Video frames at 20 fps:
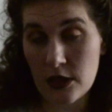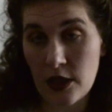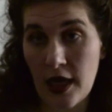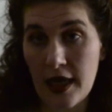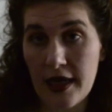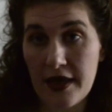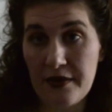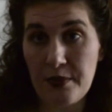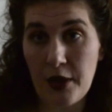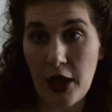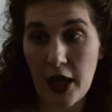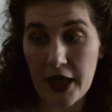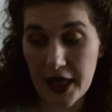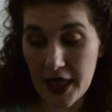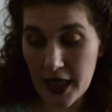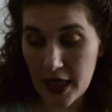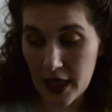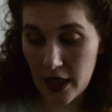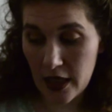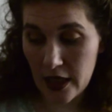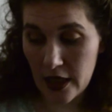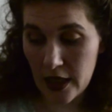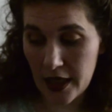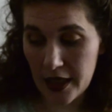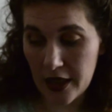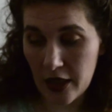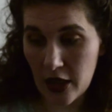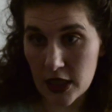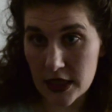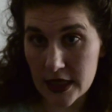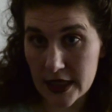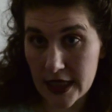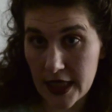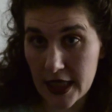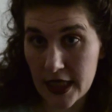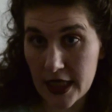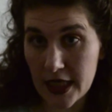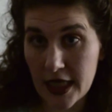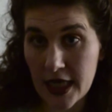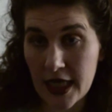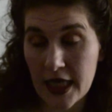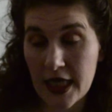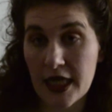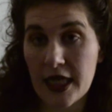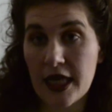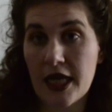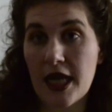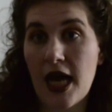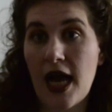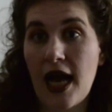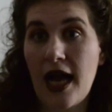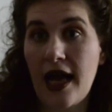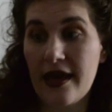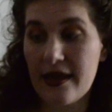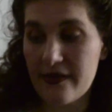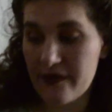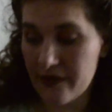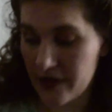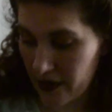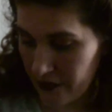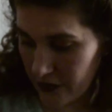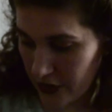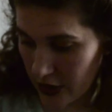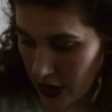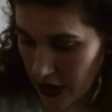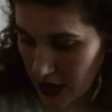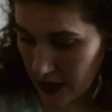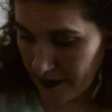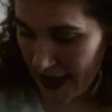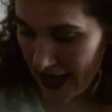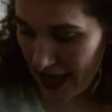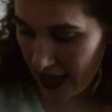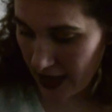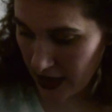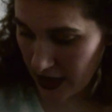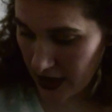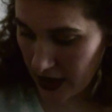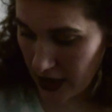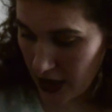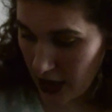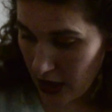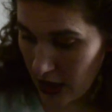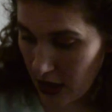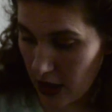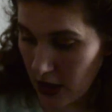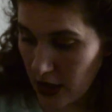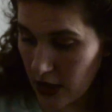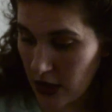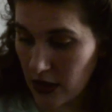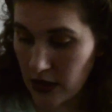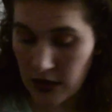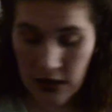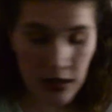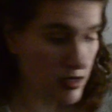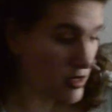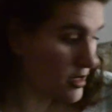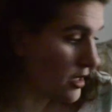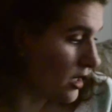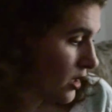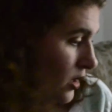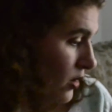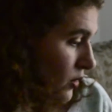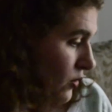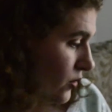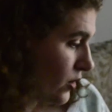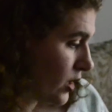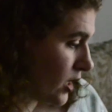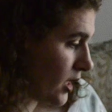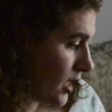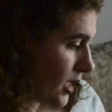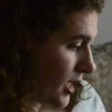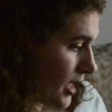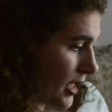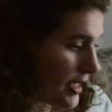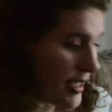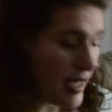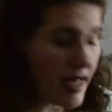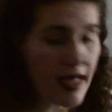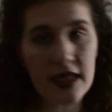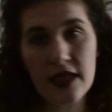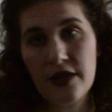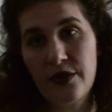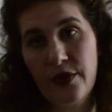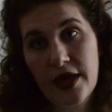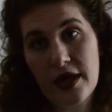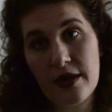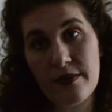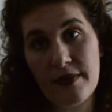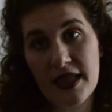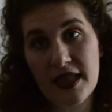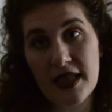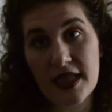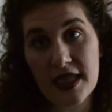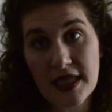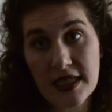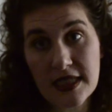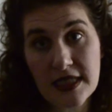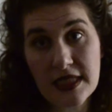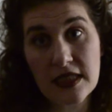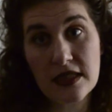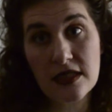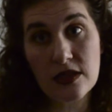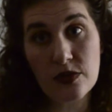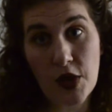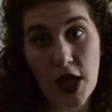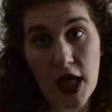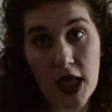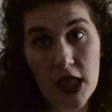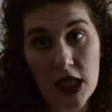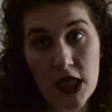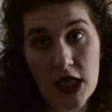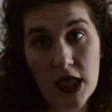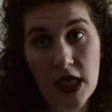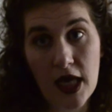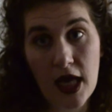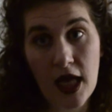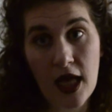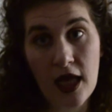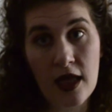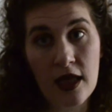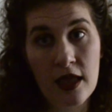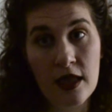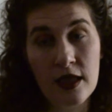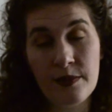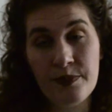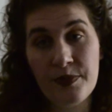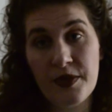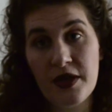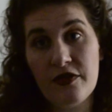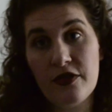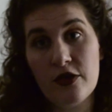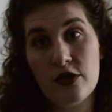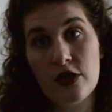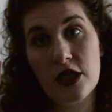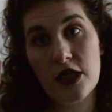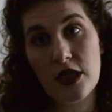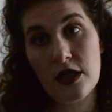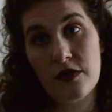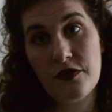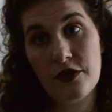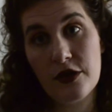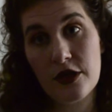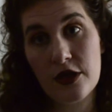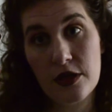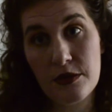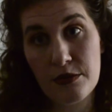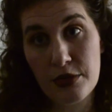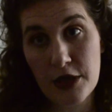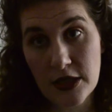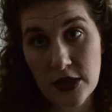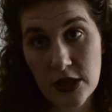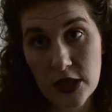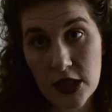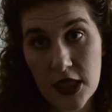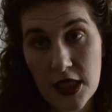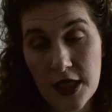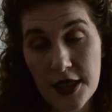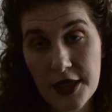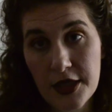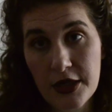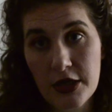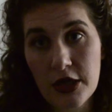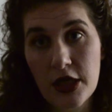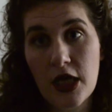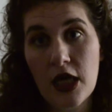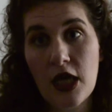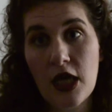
I bought it at Ulta, and I have never looked back. So I highly recommend this as well. If you're looking for a good brush cleaner,